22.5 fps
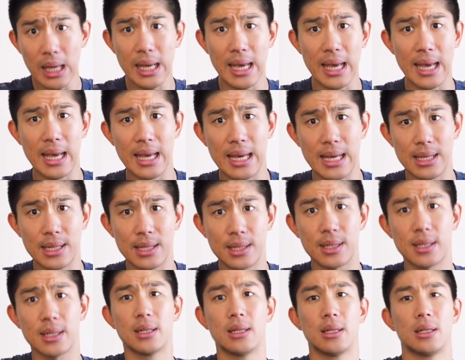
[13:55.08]

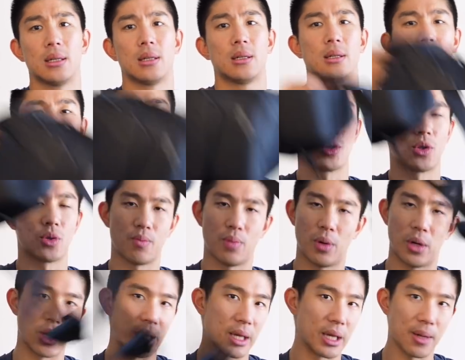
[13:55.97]
is just
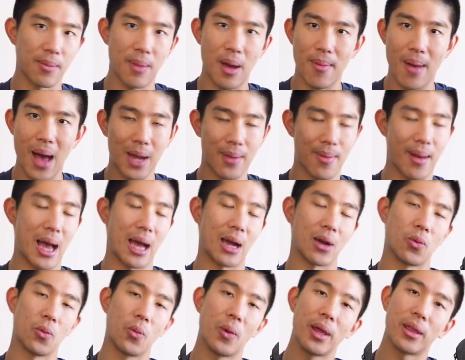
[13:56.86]
putting it in my
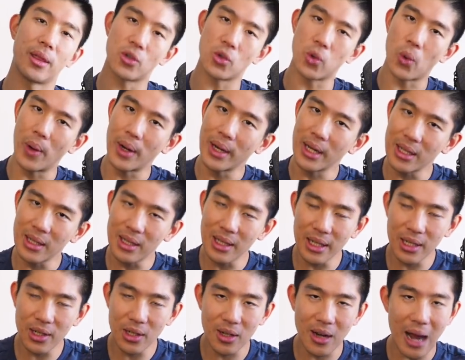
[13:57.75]
backpack. With a 20
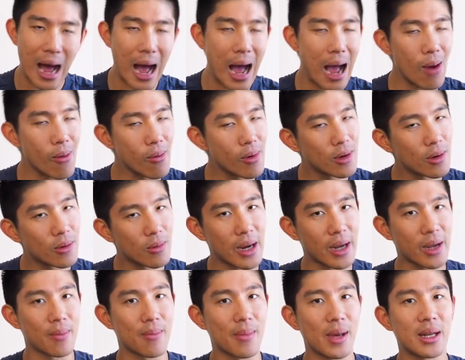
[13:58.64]
liter, I wouldn't
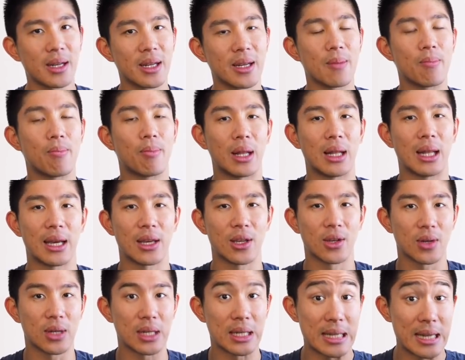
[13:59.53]
recommend it, but like
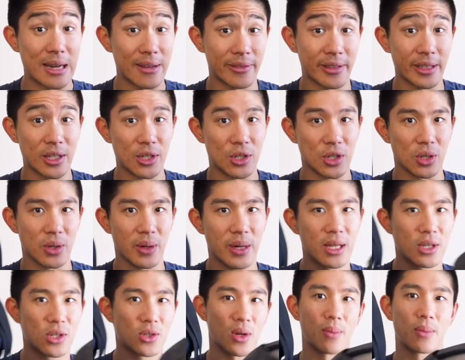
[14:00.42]
you can definitely do
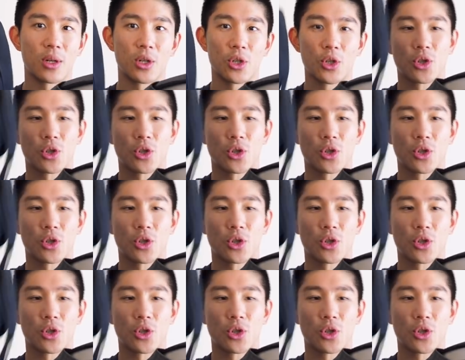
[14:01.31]
it. So I'm going to